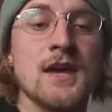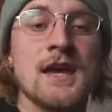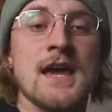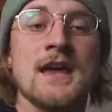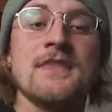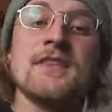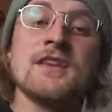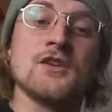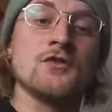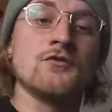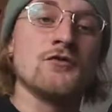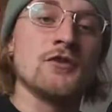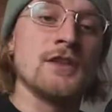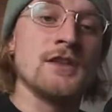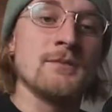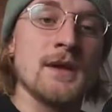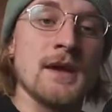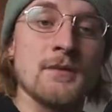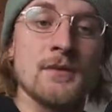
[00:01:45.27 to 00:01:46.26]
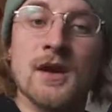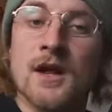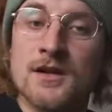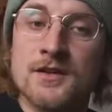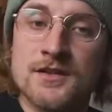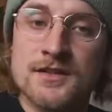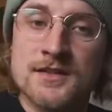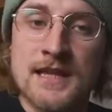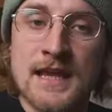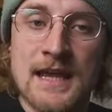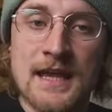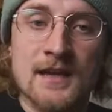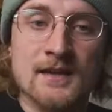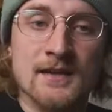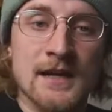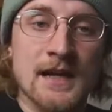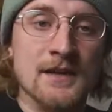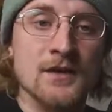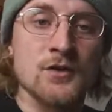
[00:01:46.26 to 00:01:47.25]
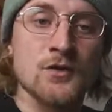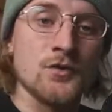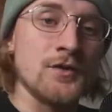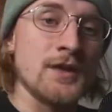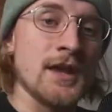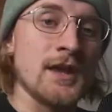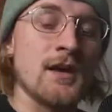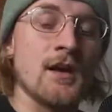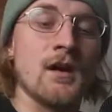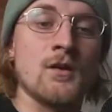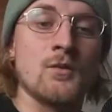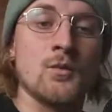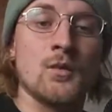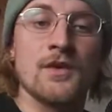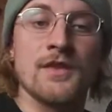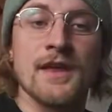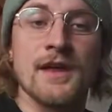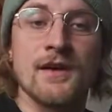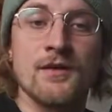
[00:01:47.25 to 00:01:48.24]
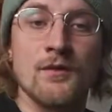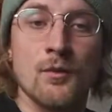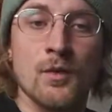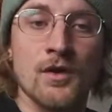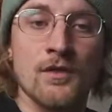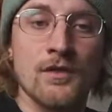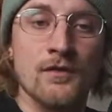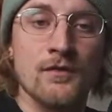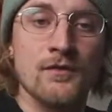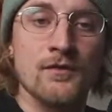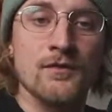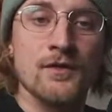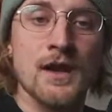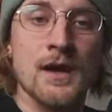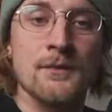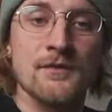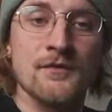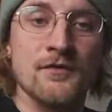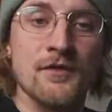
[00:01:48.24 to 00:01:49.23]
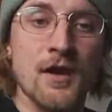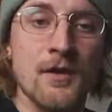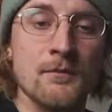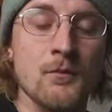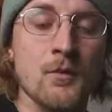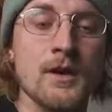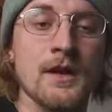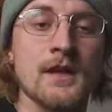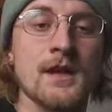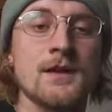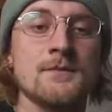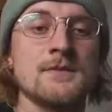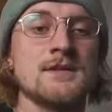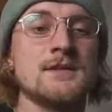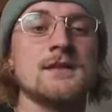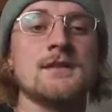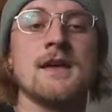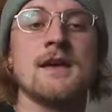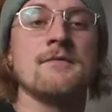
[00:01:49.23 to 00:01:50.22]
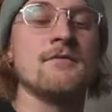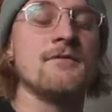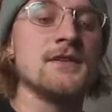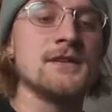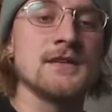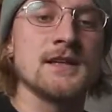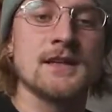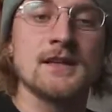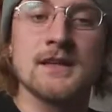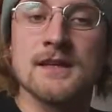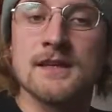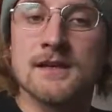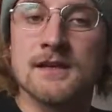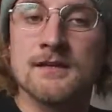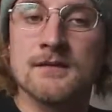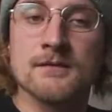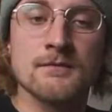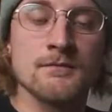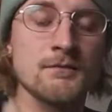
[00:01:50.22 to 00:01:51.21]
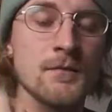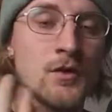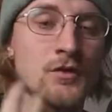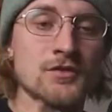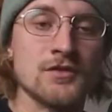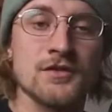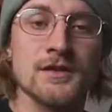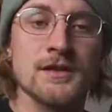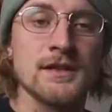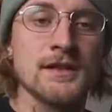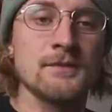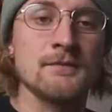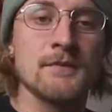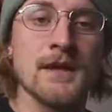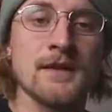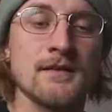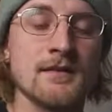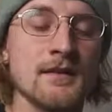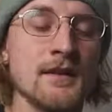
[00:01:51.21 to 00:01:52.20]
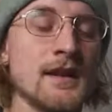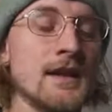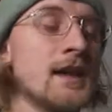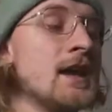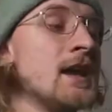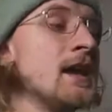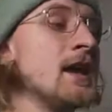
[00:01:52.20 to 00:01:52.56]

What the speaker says: and then you'll really be able to understand kind of who they are and where they're coming from when it comes to them physically, emotionally, mentally,